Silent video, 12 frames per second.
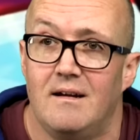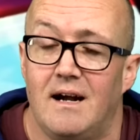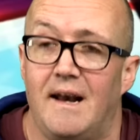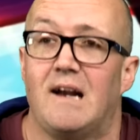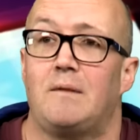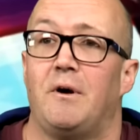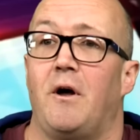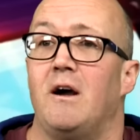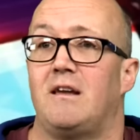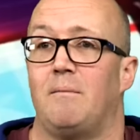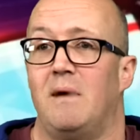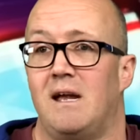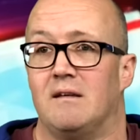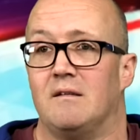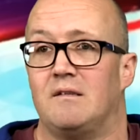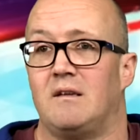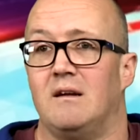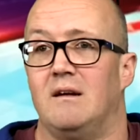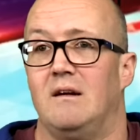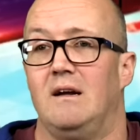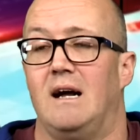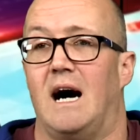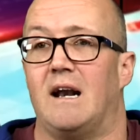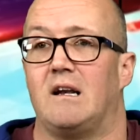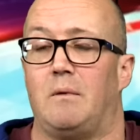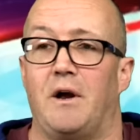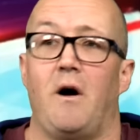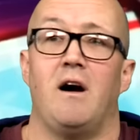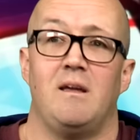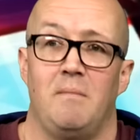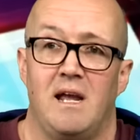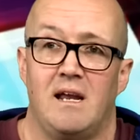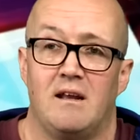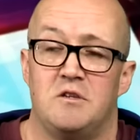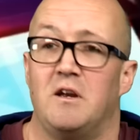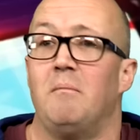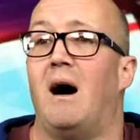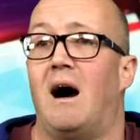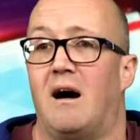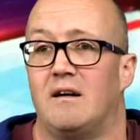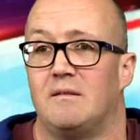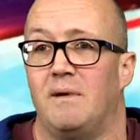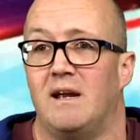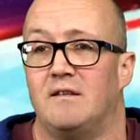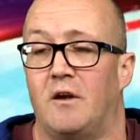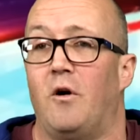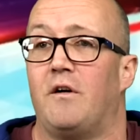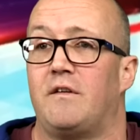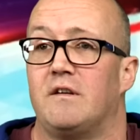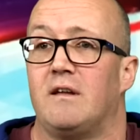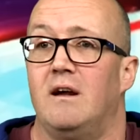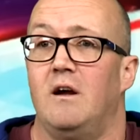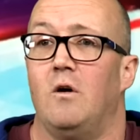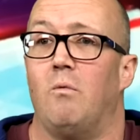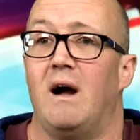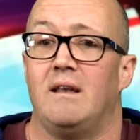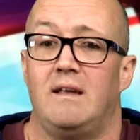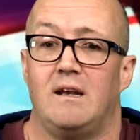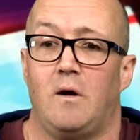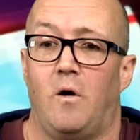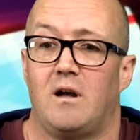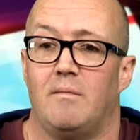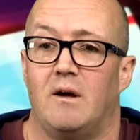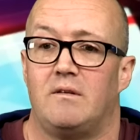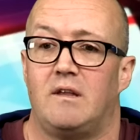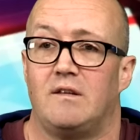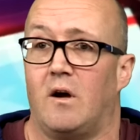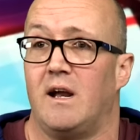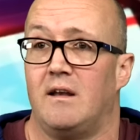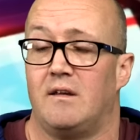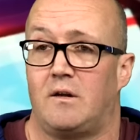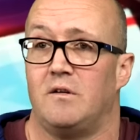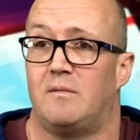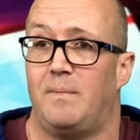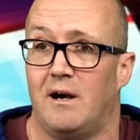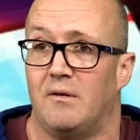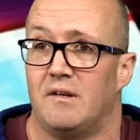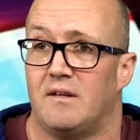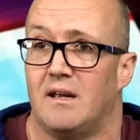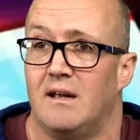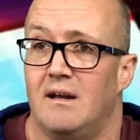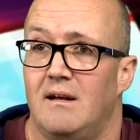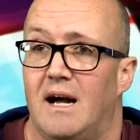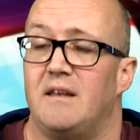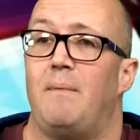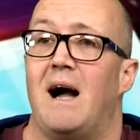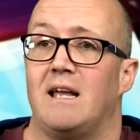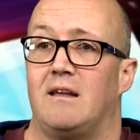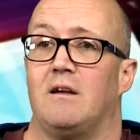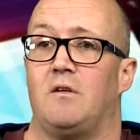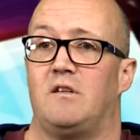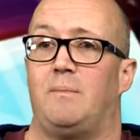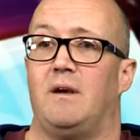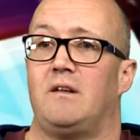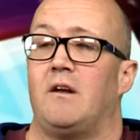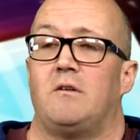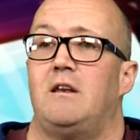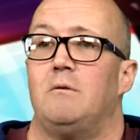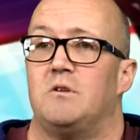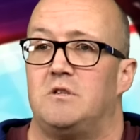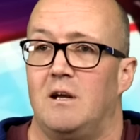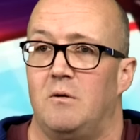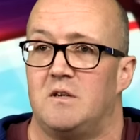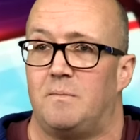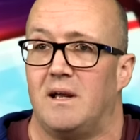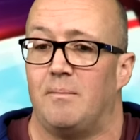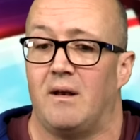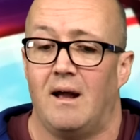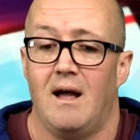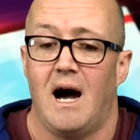And that's what Icke means. And it's what I mean, and Jim Marrs means, and others, when they talk about the Zionist conspiracy and the banking conspiracy. It's got nothing to do with Jewish people.